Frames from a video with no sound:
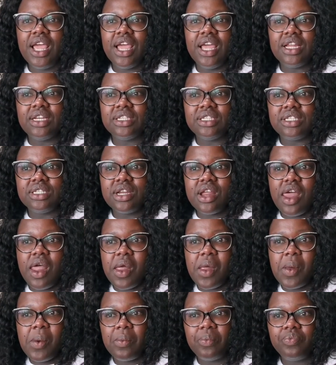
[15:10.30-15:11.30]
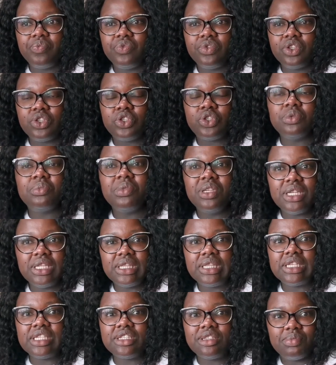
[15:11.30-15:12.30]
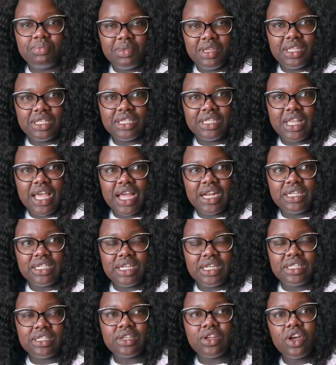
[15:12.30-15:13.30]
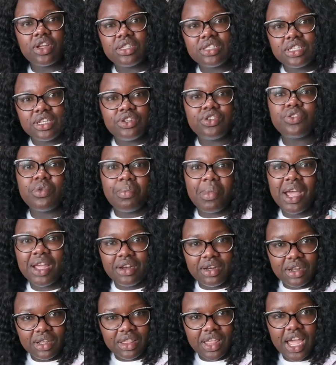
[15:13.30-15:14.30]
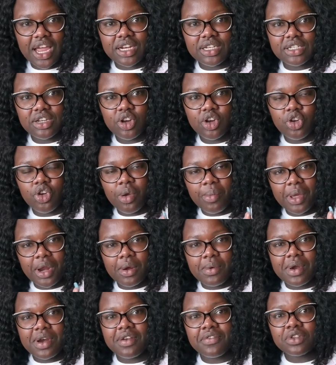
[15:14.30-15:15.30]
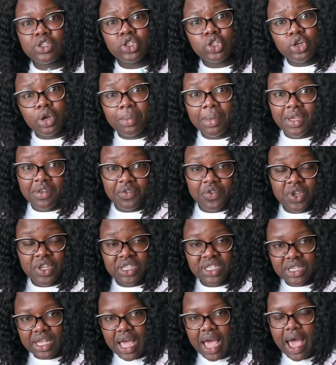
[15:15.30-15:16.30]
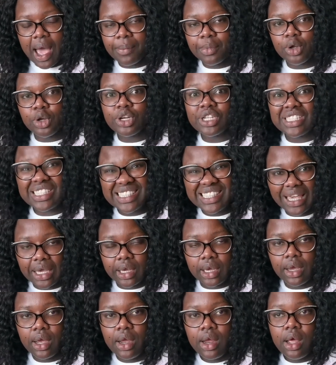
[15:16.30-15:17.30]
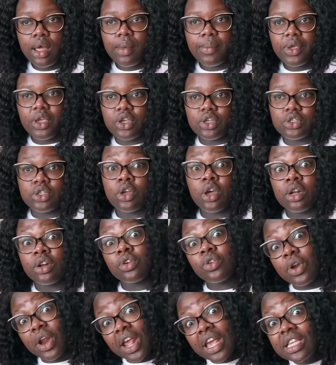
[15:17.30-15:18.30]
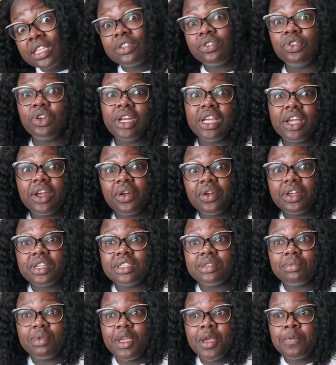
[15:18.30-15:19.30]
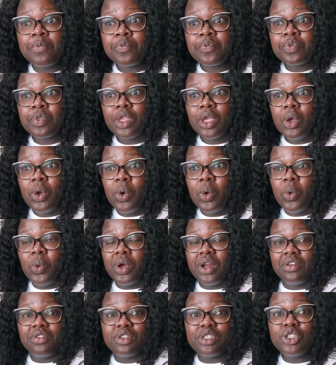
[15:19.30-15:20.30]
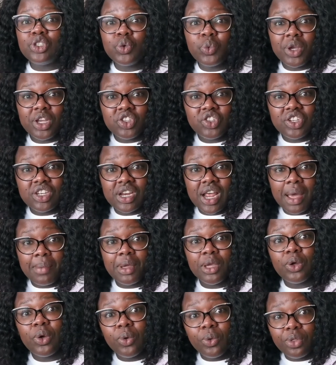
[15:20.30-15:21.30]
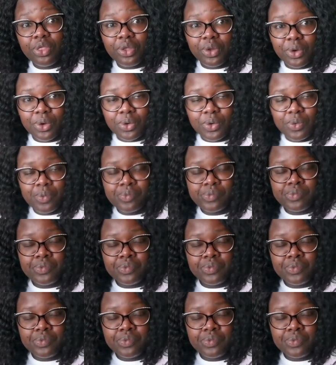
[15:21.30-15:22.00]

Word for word: And uh, to me, this means that it's a constant reminder that no matter whatever storm you face, I'm not going to sink because God gracefully carries me. Whatever situation I may go through,